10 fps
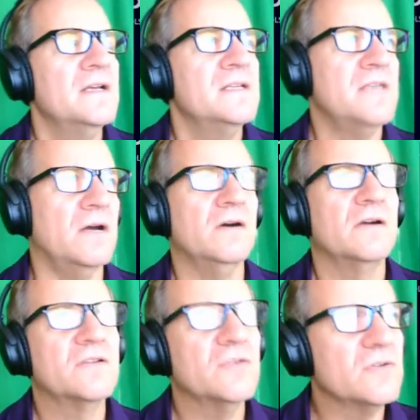So
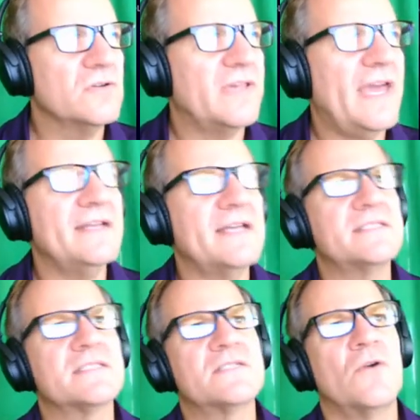Google,
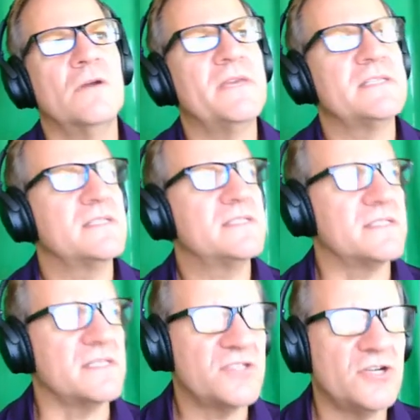Yandex's core business
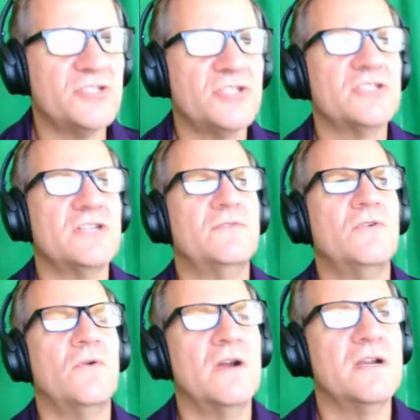is a search engine, of
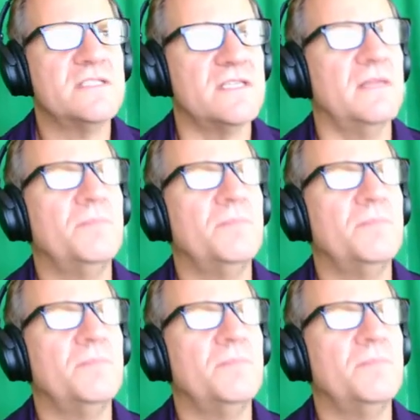course, and the